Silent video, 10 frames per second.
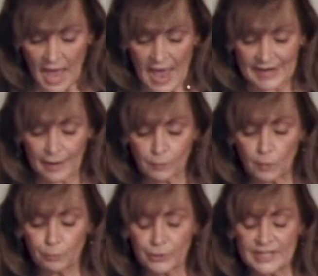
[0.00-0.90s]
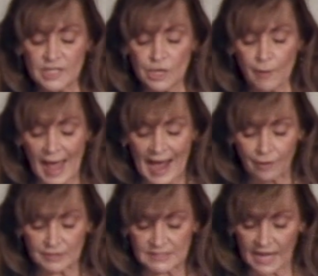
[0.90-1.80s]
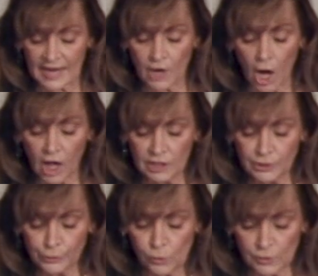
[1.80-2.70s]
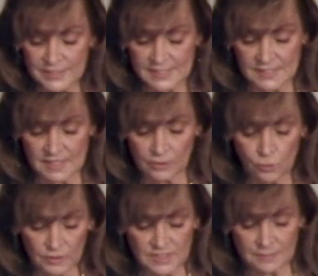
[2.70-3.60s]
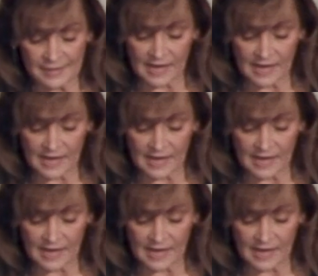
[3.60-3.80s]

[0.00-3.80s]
And I will bring you out, and all your horses and horsemen,